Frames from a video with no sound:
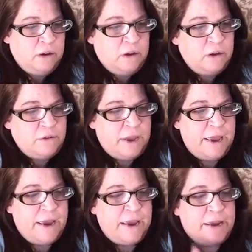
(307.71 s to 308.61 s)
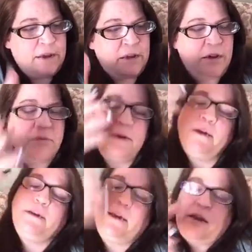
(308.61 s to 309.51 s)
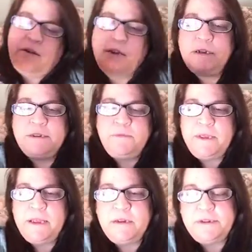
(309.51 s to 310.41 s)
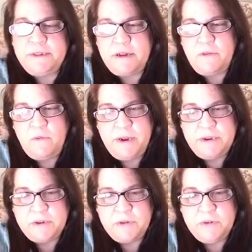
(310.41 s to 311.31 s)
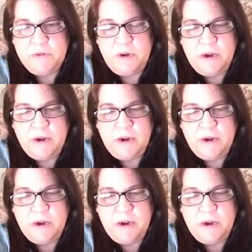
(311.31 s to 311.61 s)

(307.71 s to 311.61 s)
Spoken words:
Okay. Now something else that we do.